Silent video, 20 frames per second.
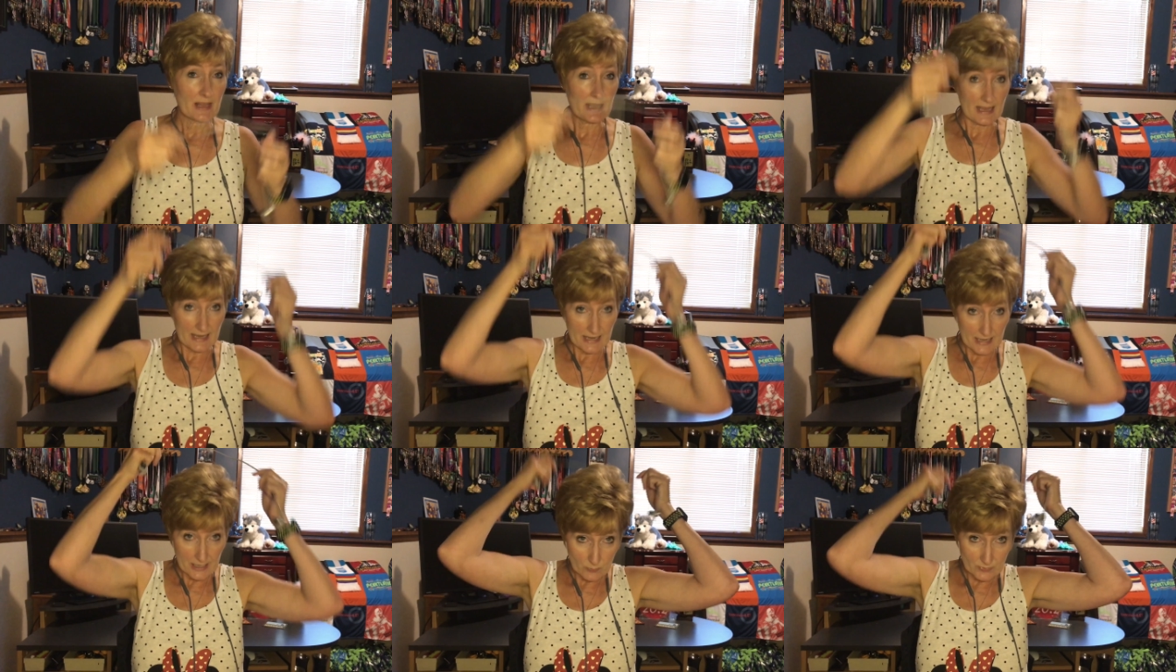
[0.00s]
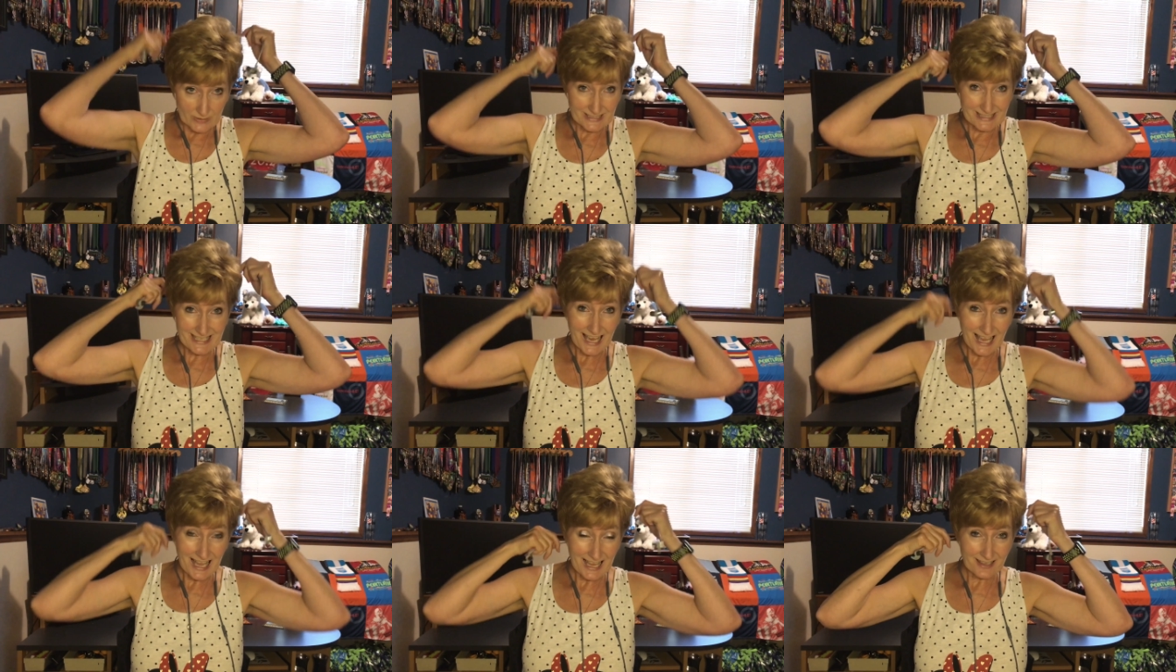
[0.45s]
and I would
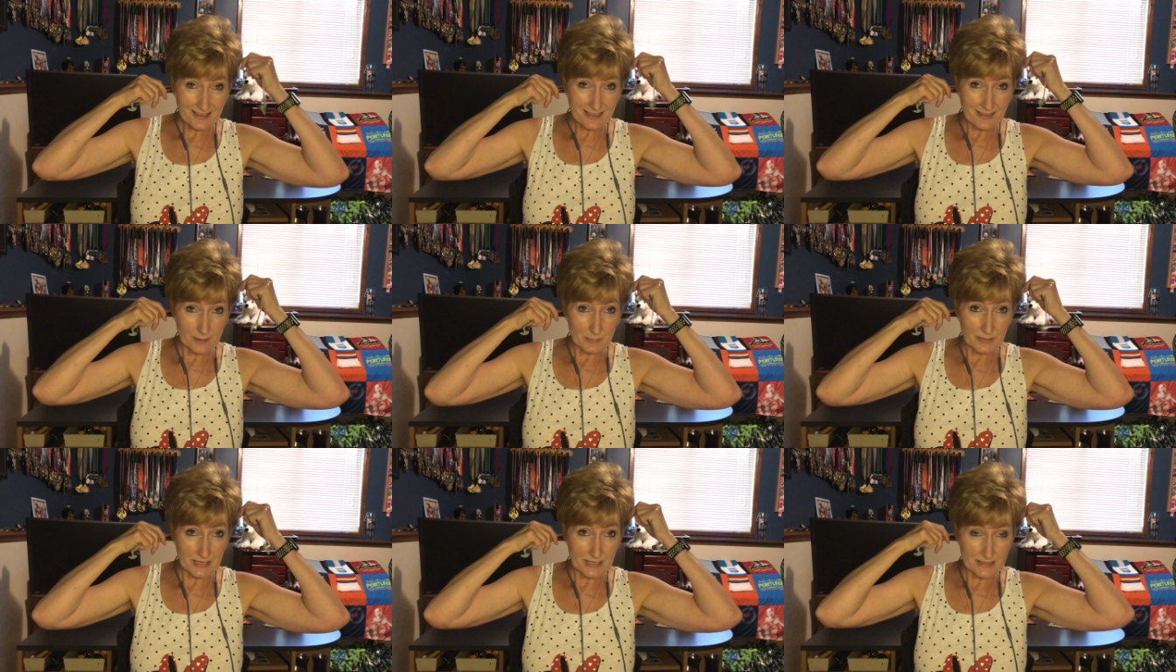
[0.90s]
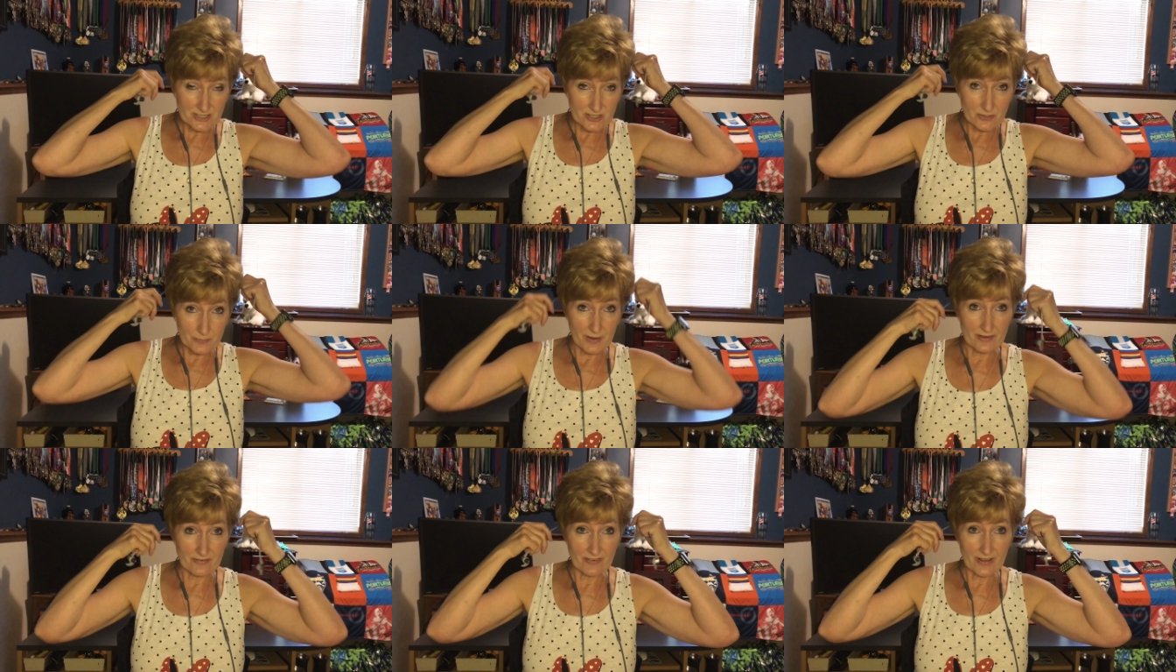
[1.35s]
tuck them into
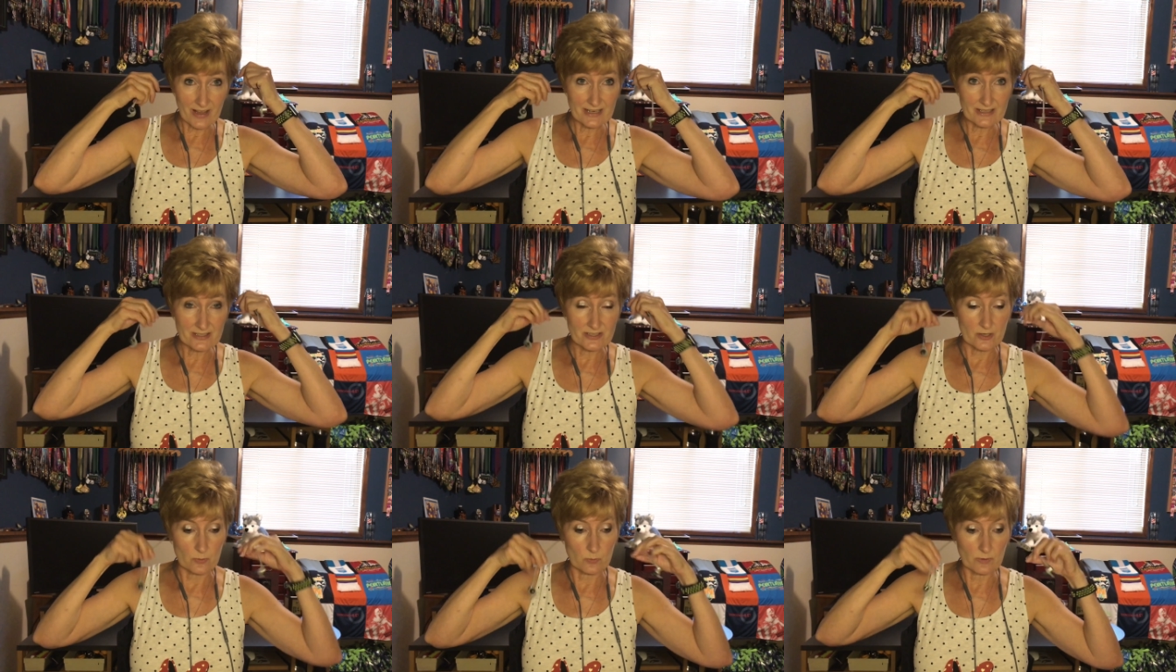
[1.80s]
my visor.